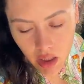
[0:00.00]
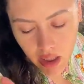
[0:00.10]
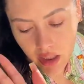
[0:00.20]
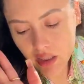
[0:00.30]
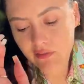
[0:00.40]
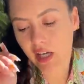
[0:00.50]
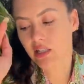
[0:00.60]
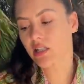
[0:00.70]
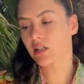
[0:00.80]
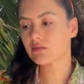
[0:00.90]
I kind of
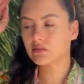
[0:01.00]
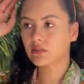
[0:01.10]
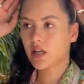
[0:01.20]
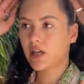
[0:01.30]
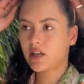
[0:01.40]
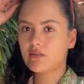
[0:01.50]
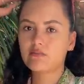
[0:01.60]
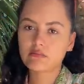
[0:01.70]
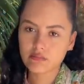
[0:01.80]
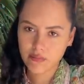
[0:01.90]
get it, okay?
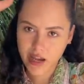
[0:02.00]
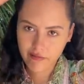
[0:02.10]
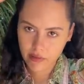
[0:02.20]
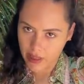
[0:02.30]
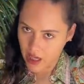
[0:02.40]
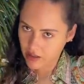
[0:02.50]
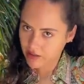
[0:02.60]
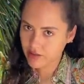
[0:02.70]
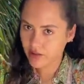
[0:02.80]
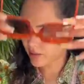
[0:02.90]
Never a black,
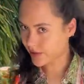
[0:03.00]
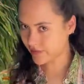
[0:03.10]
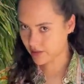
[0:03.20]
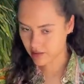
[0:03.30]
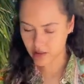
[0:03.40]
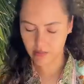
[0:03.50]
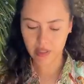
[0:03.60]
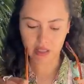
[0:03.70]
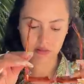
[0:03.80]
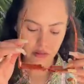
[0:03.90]
you know, I'm never gonna get the
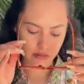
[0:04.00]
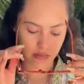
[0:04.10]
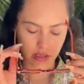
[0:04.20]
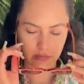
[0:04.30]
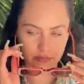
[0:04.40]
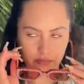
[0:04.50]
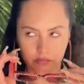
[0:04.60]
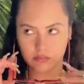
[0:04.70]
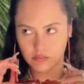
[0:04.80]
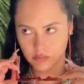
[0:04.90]
black one, but
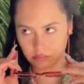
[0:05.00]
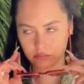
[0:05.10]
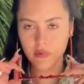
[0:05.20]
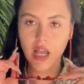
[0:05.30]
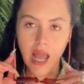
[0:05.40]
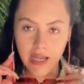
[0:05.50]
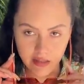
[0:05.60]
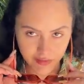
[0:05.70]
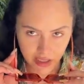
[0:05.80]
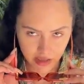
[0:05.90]
I hate
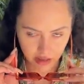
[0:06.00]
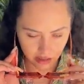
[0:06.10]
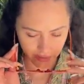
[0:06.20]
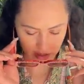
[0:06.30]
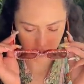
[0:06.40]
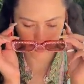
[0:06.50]
the fact that I love her so